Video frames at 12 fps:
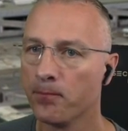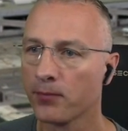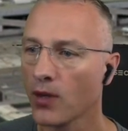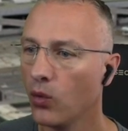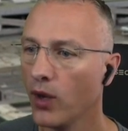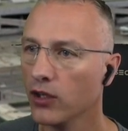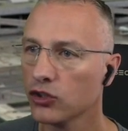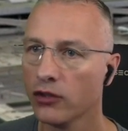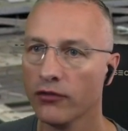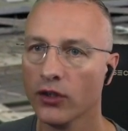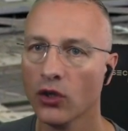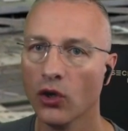What else
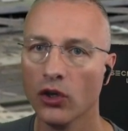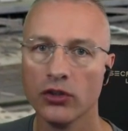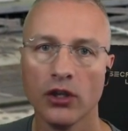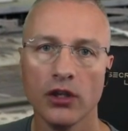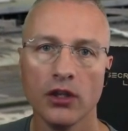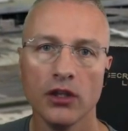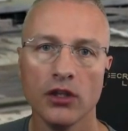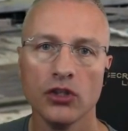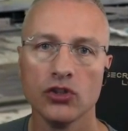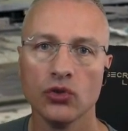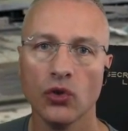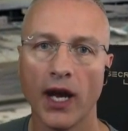have we got?
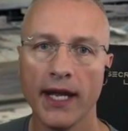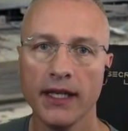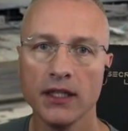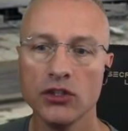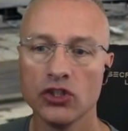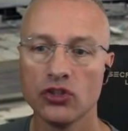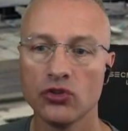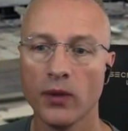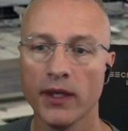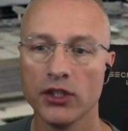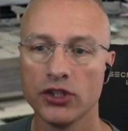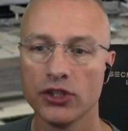So I can
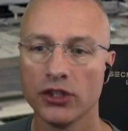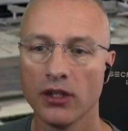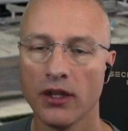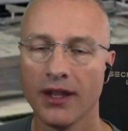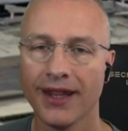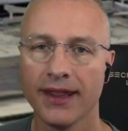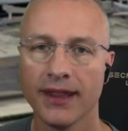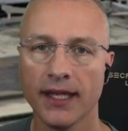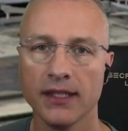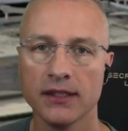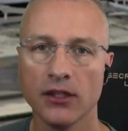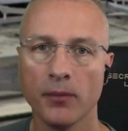switch
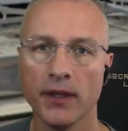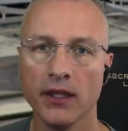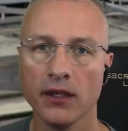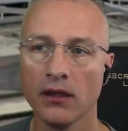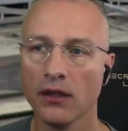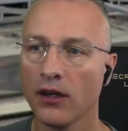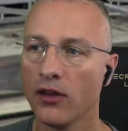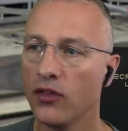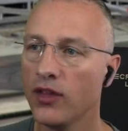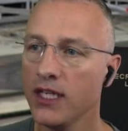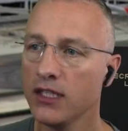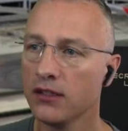things up here.
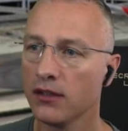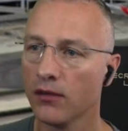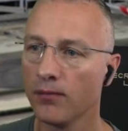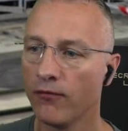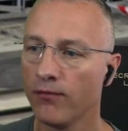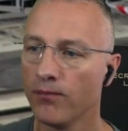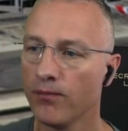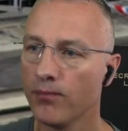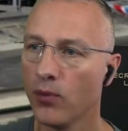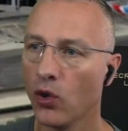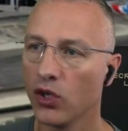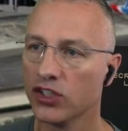These
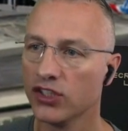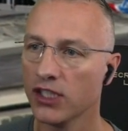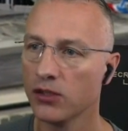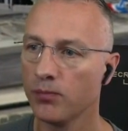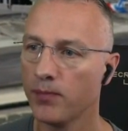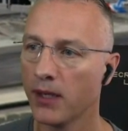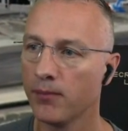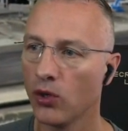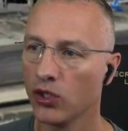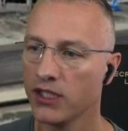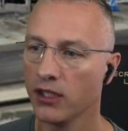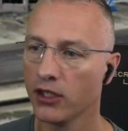boxes, this big
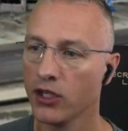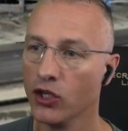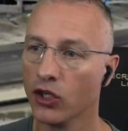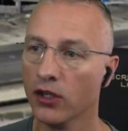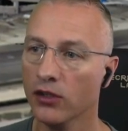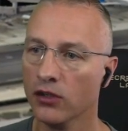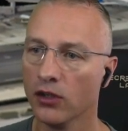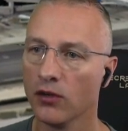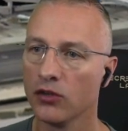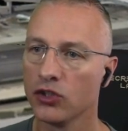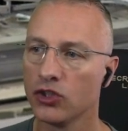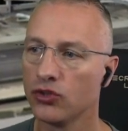box here, you can
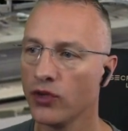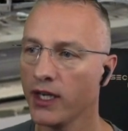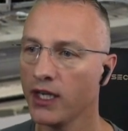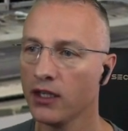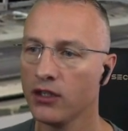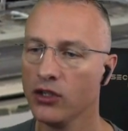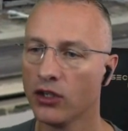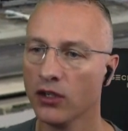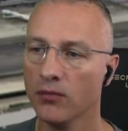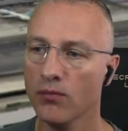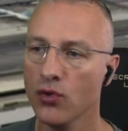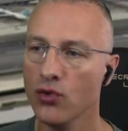shrink, you
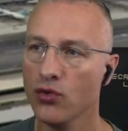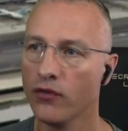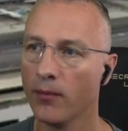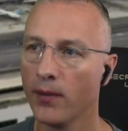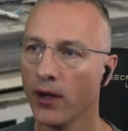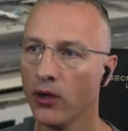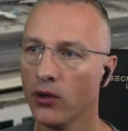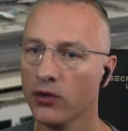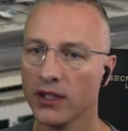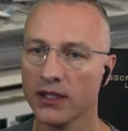can move about.